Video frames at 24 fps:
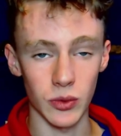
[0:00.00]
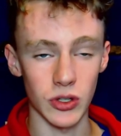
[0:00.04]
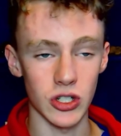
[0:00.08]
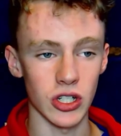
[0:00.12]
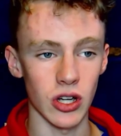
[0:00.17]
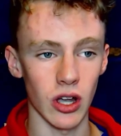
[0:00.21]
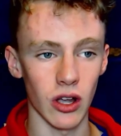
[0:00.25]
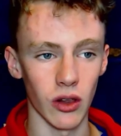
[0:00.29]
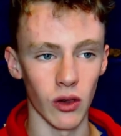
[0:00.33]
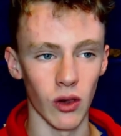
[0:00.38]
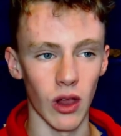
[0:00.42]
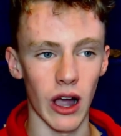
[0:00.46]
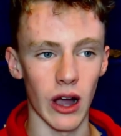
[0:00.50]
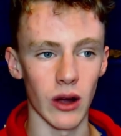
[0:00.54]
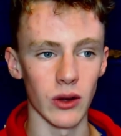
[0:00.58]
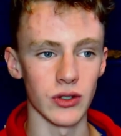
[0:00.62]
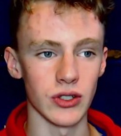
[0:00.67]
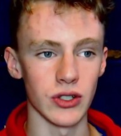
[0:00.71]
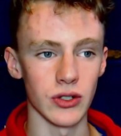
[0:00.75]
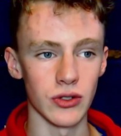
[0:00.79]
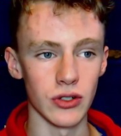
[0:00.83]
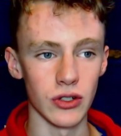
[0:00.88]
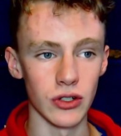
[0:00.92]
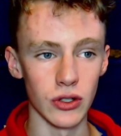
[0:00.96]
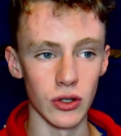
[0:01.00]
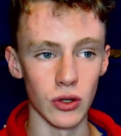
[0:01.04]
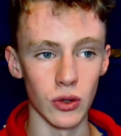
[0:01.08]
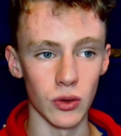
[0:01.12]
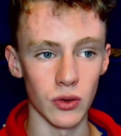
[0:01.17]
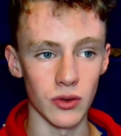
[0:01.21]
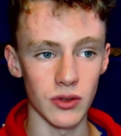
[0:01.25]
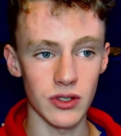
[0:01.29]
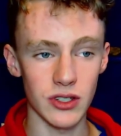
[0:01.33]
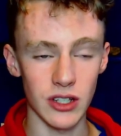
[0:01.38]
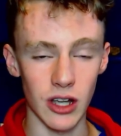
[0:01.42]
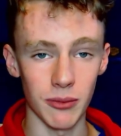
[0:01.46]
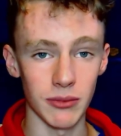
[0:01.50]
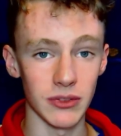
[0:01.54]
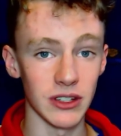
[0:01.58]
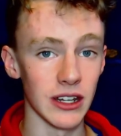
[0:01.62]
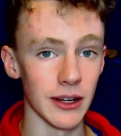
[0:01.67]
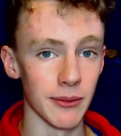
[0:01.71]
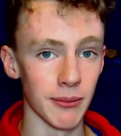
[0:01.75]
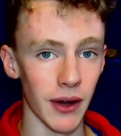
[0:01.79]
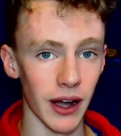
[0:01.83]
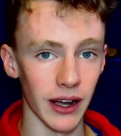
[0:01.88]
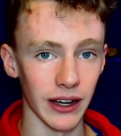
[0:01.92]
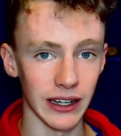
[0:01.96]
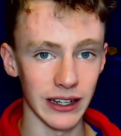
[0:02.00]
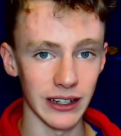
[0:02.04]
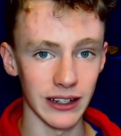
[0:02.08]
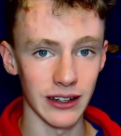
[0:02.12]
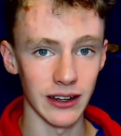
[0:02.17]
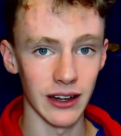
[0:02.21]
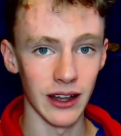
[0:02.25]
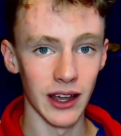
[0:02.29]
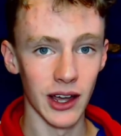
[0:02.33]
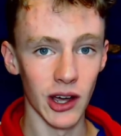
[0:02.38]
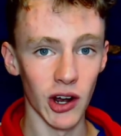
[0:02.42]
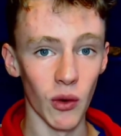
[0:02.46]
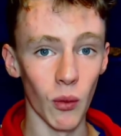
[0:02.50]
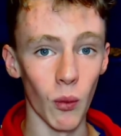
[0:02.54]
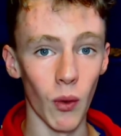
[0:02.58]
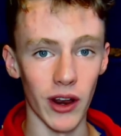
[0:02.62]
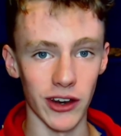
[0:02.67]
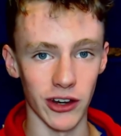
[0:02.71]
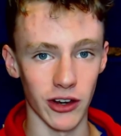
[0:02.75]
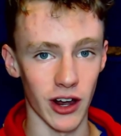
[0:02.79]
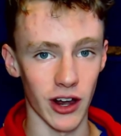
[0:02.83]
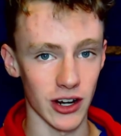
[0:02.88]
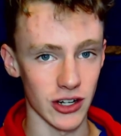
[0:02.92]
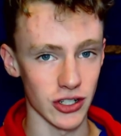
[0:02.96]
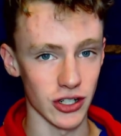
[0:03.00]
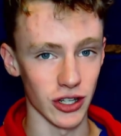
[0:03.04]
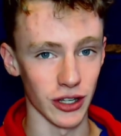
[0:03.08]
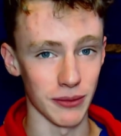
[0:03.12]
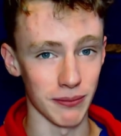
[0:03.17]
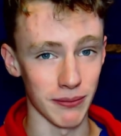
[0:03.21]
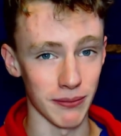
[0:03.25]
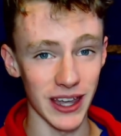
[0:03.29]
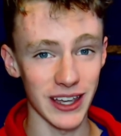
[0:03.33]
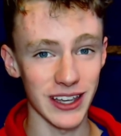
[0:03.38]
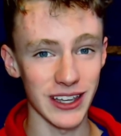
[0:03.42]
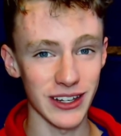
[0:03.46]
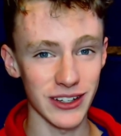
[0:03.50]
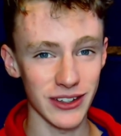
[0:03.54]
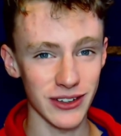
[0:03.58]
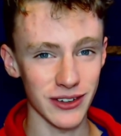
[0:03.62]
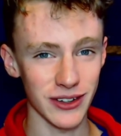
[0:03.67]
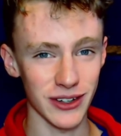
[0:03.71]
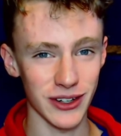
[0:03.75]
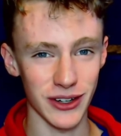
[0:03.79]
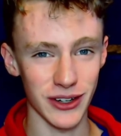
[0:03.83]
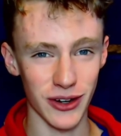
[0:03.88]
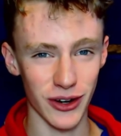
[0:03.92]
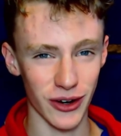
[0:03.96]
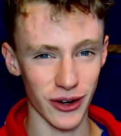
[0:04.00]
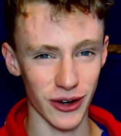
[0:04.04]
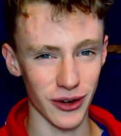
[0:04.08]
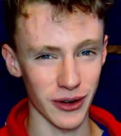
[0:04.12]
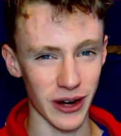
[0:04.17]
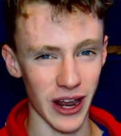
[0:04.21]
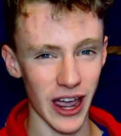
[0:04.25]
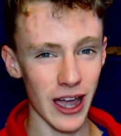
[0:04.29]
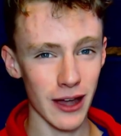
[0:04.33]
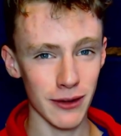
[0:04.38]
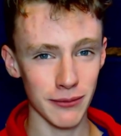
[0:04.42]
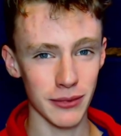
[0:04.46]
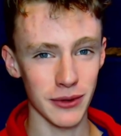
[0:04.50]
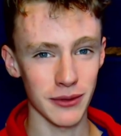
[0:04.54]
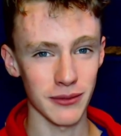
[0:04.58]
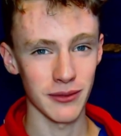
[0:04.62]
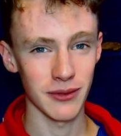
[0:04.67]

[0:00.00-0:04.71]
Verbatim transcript: which allows you to do some debugging when you're actually making your app.